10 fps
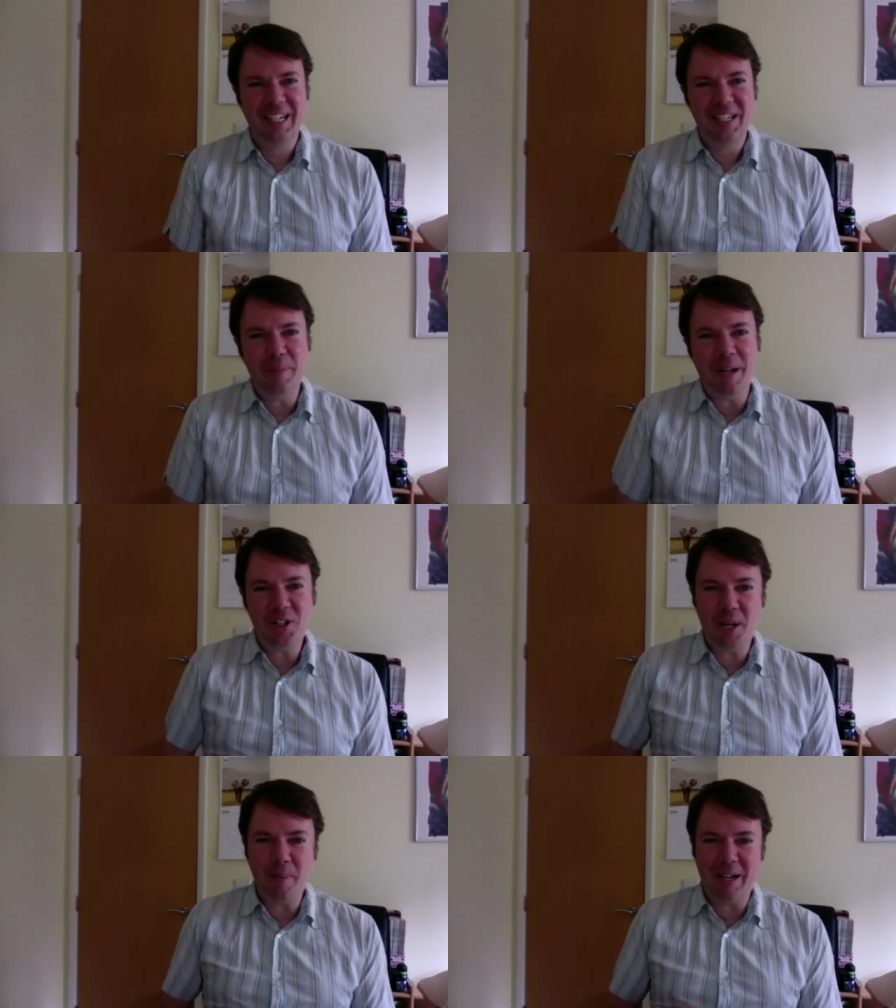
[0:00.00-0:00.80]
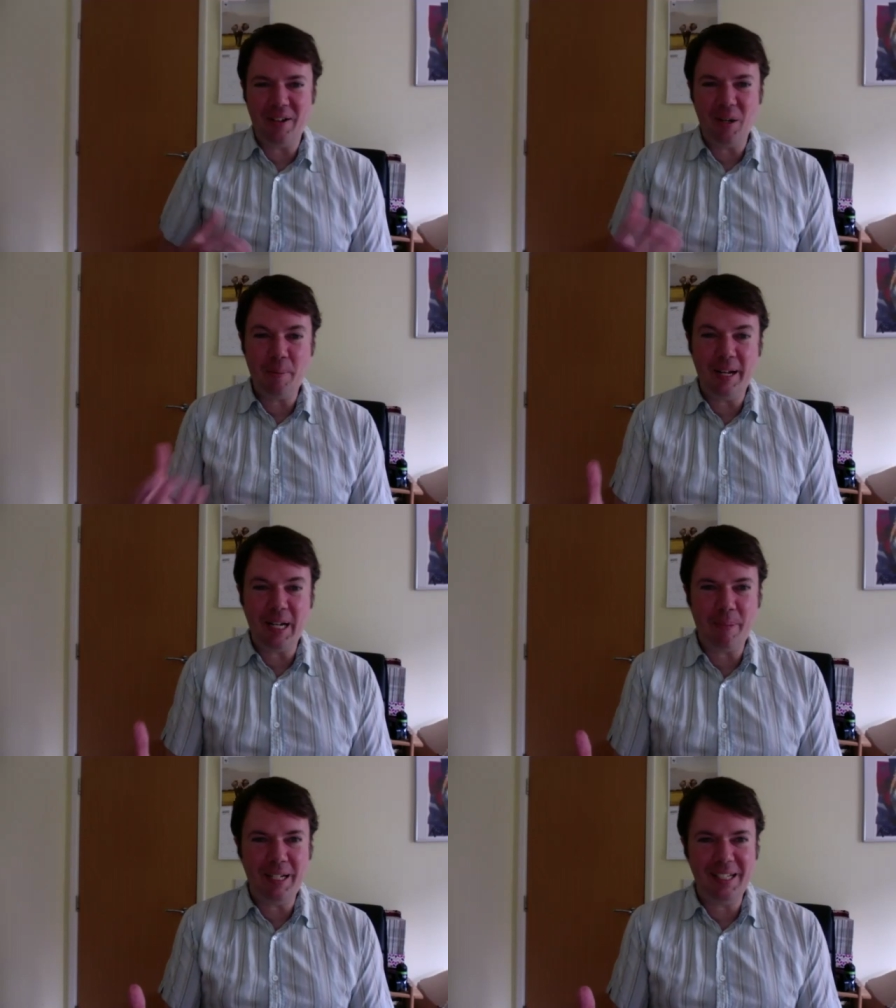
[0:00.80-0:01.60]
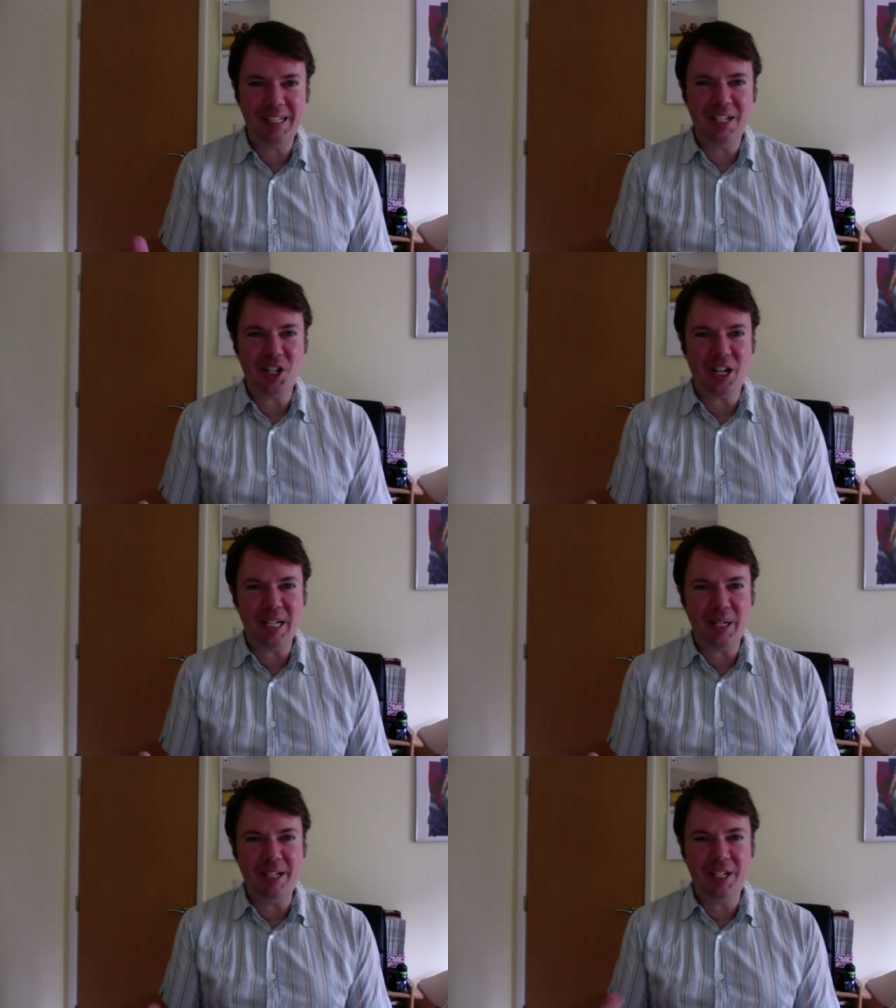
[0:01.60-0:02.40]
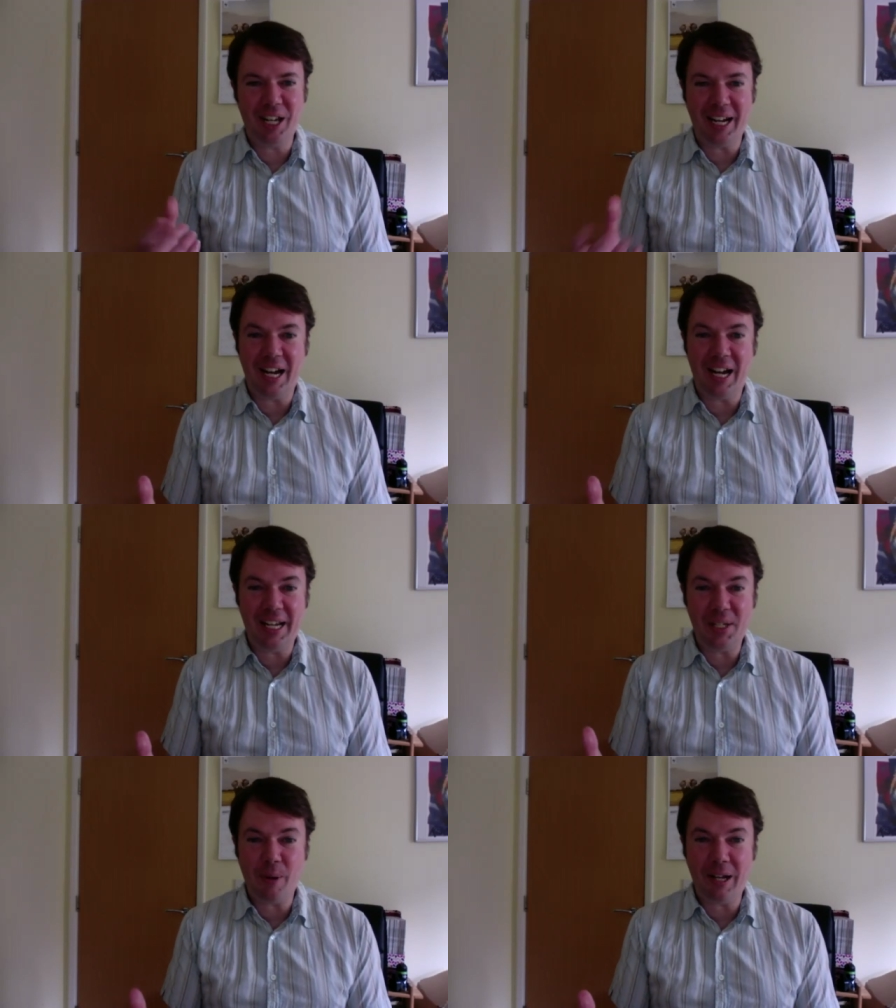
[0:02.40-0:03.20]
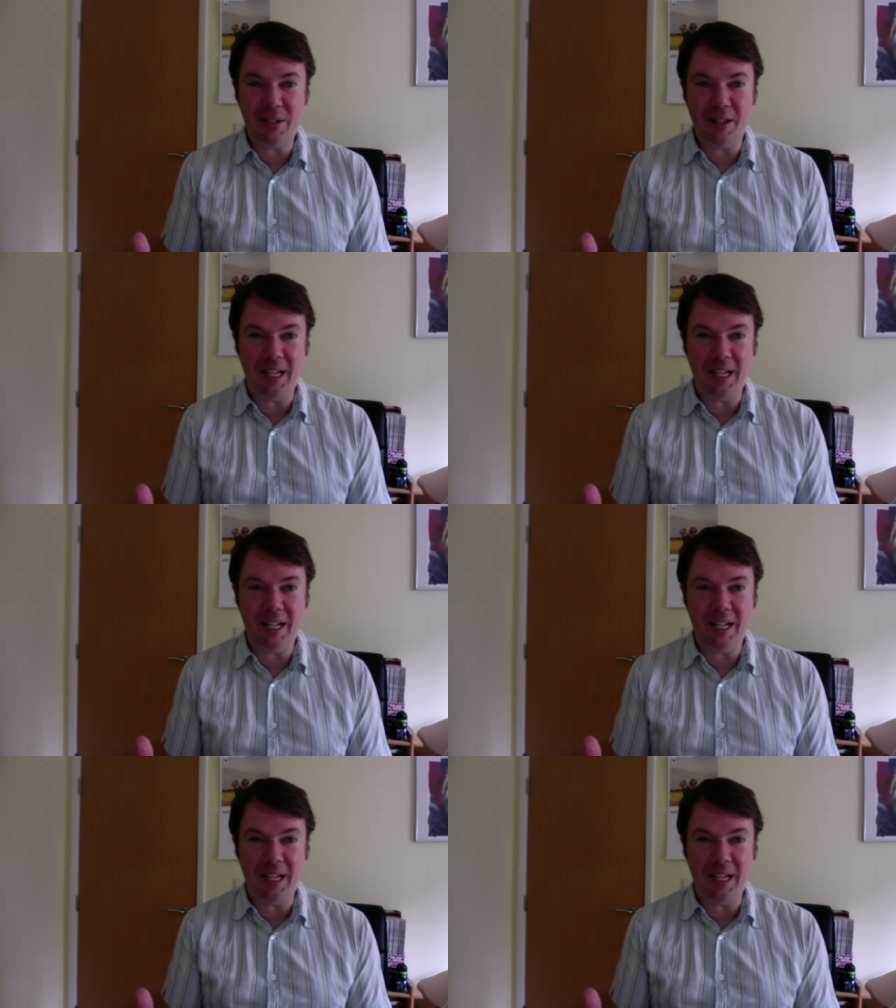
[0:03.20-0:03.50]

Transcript: you mentioned about opening up in China, in Shanghai as well.